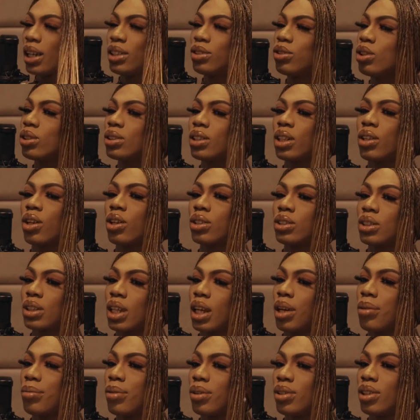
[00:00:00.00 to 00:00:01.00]
they just
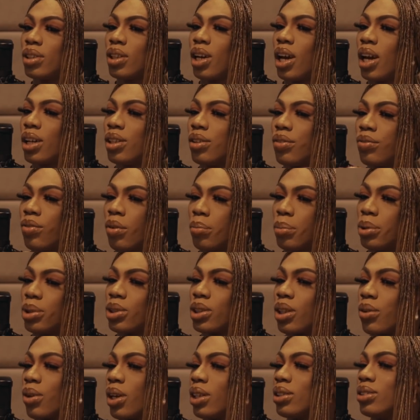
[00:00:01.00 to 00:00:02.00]
came, they said they had the
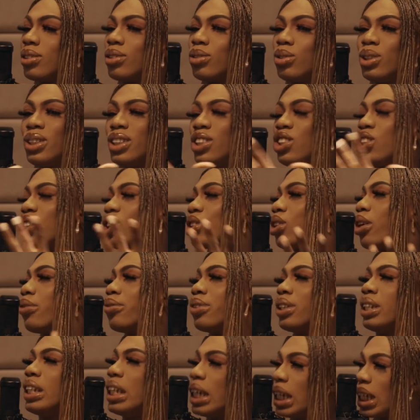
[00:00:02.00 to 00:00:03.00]
information about the initiation
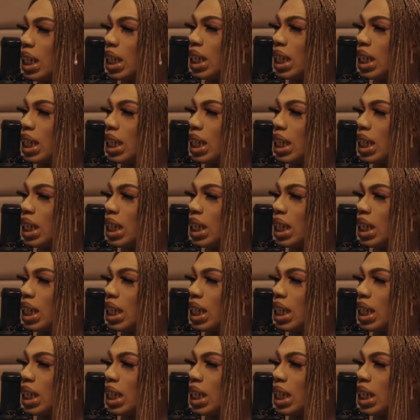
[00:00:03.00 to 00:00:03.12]
of gay.